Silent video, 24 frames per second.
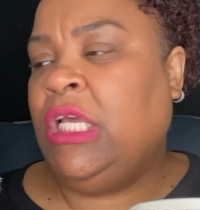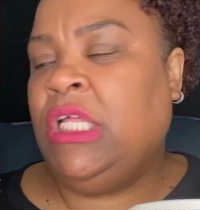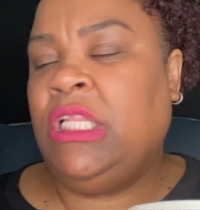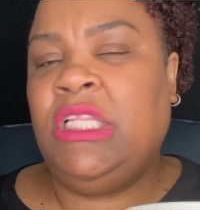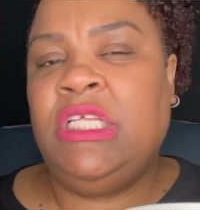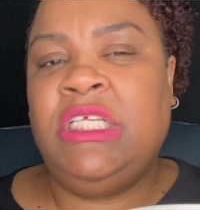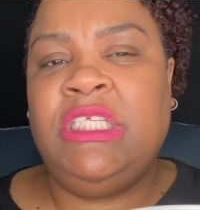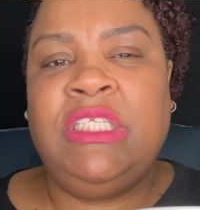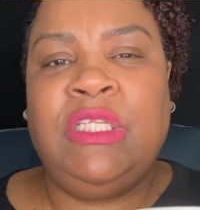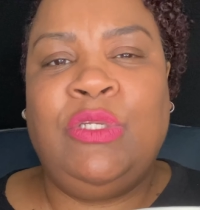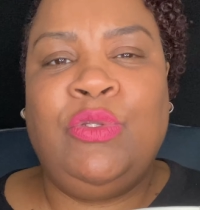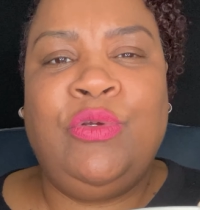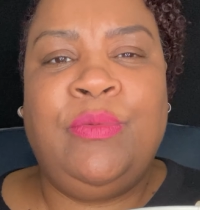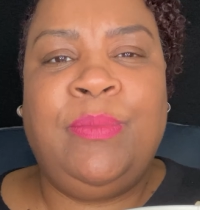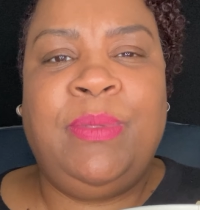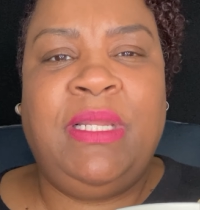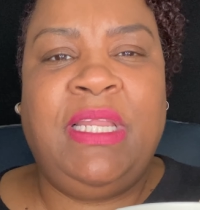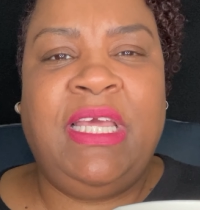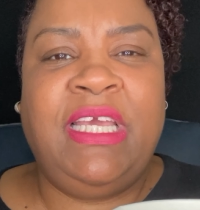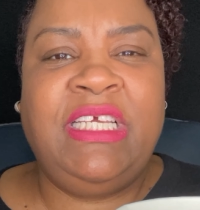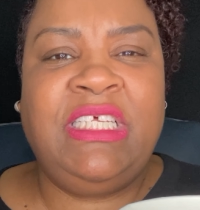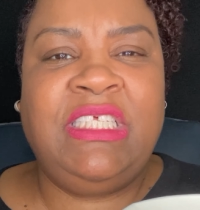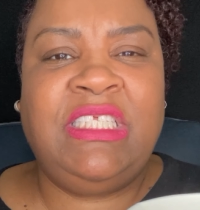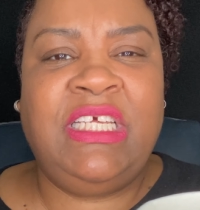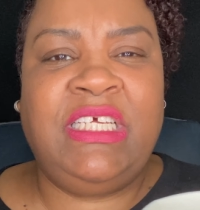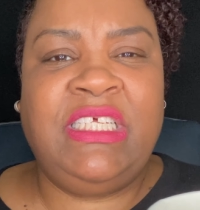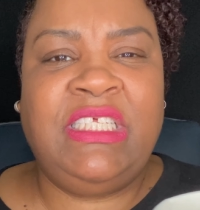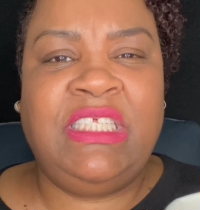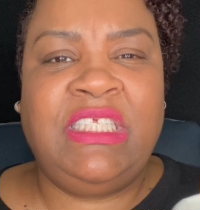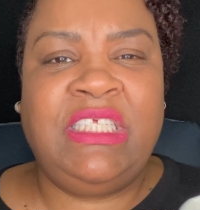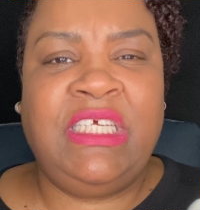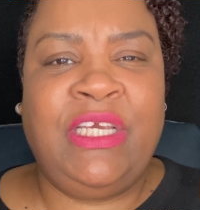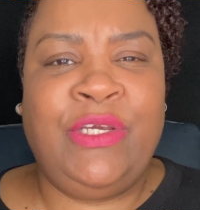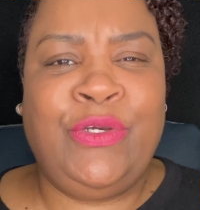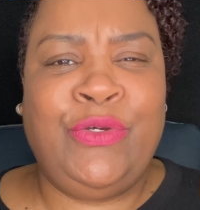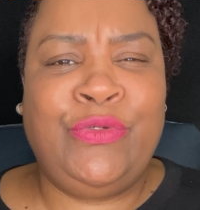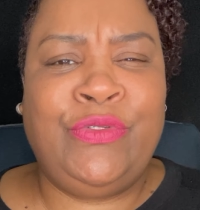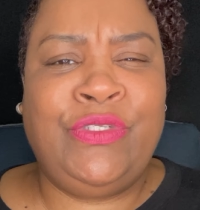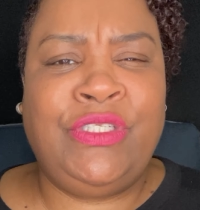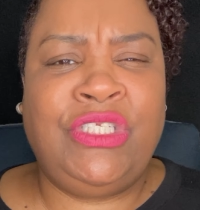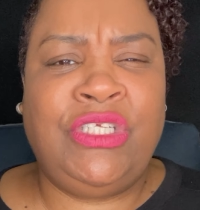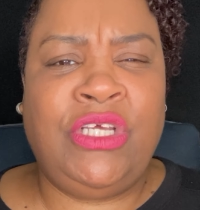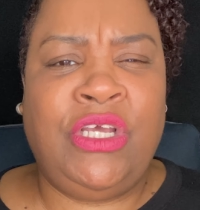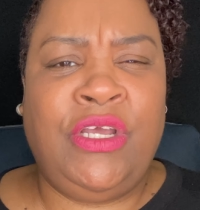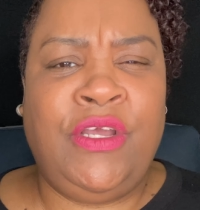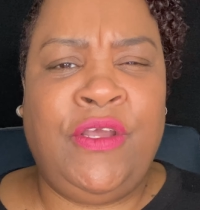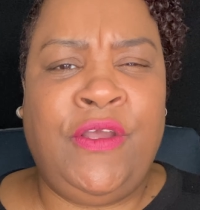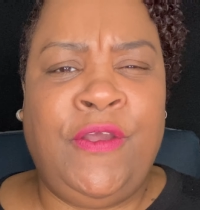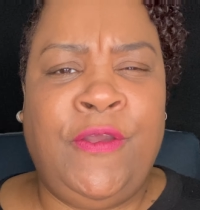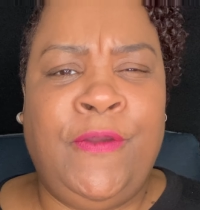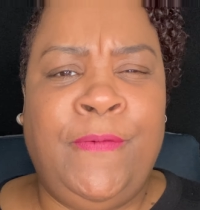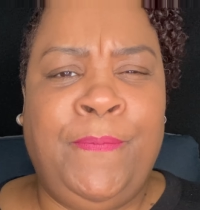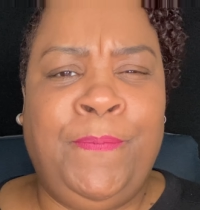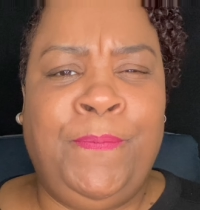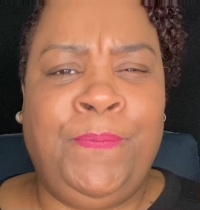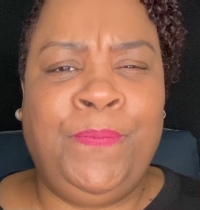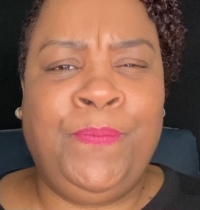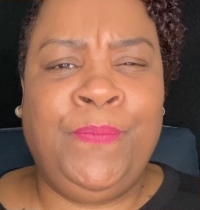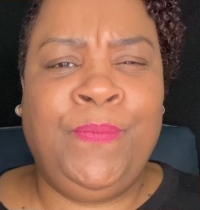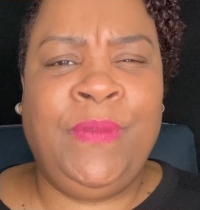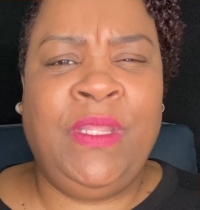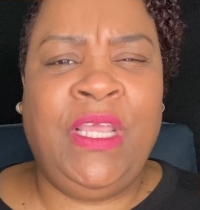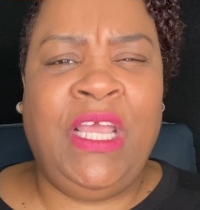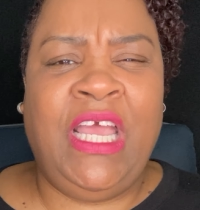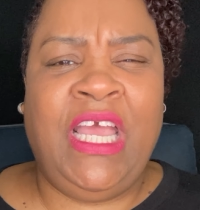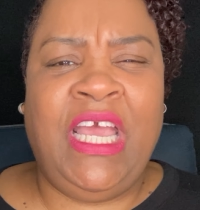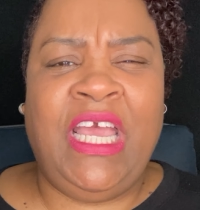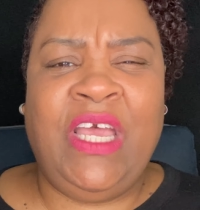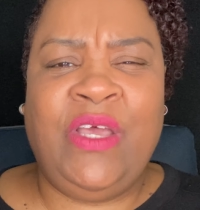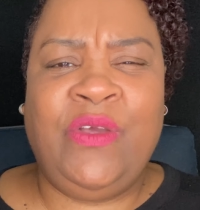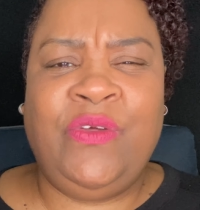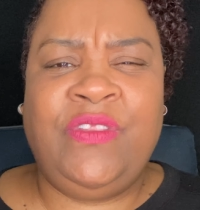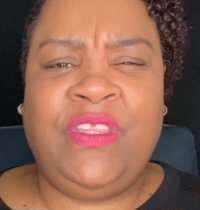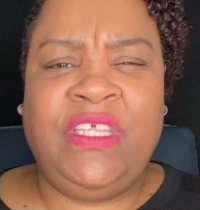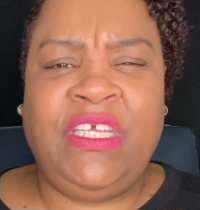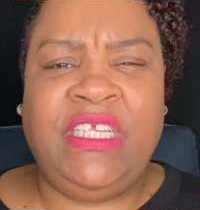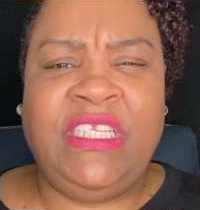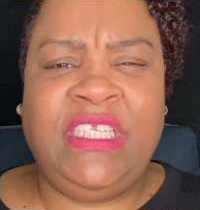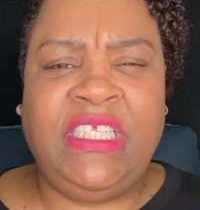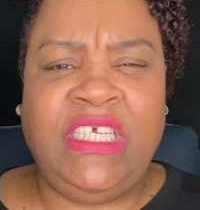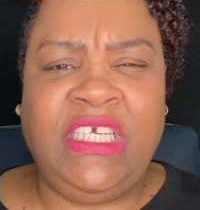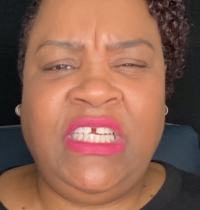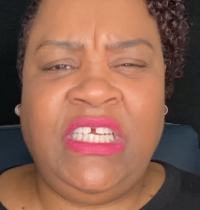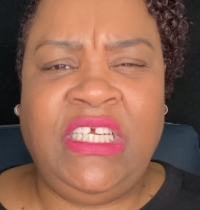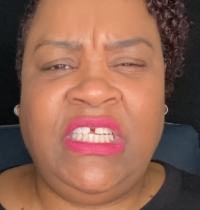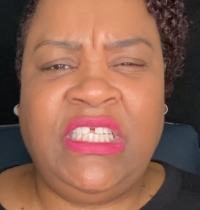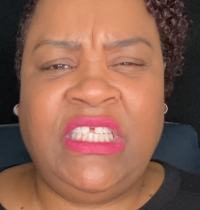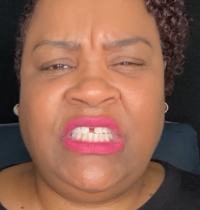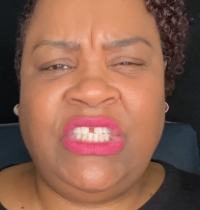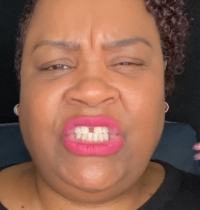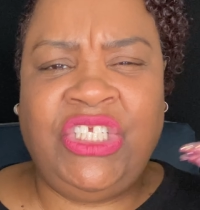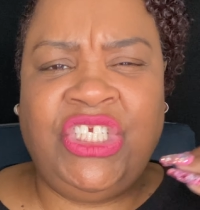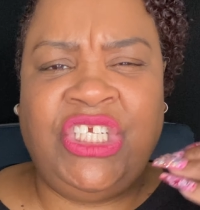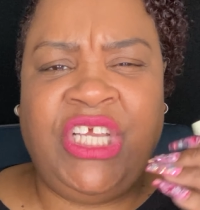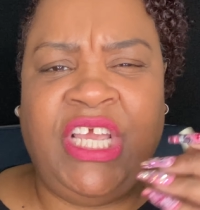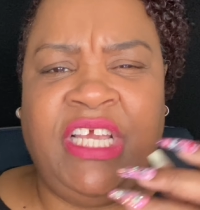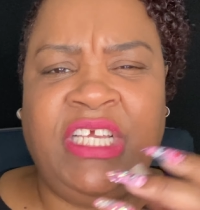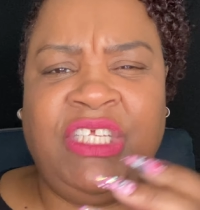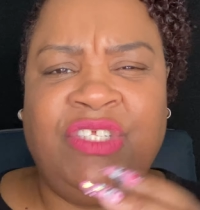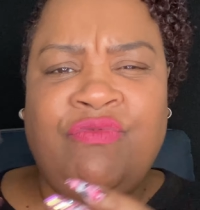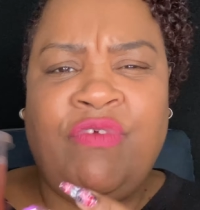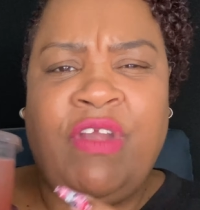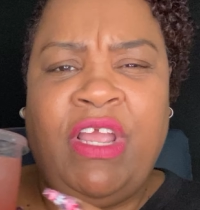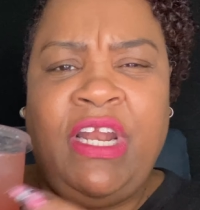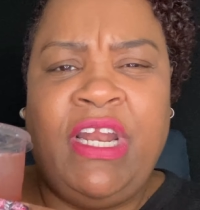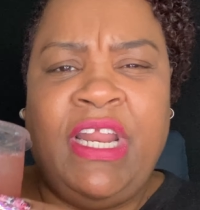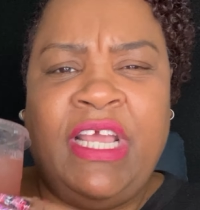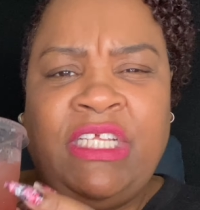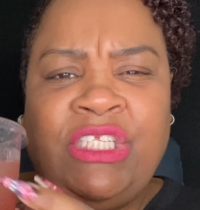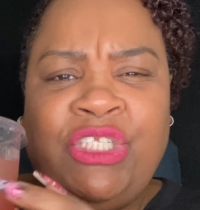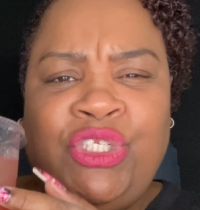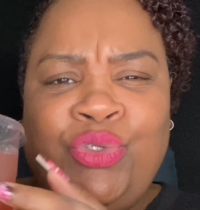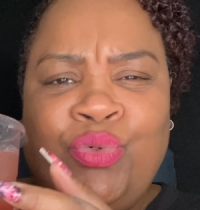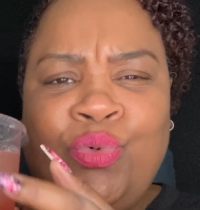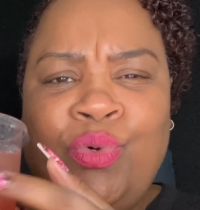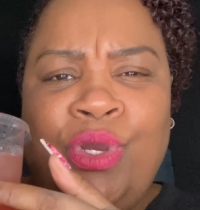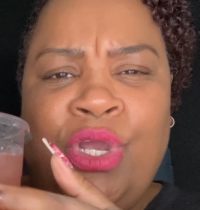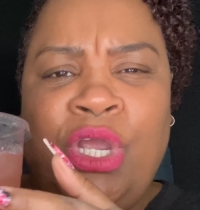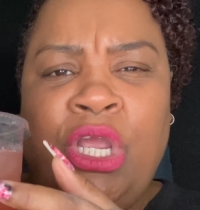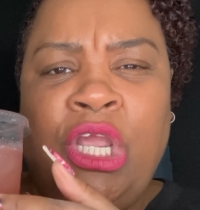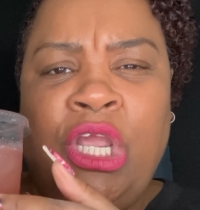This little place that sells um, healthy teas and shakes right next door.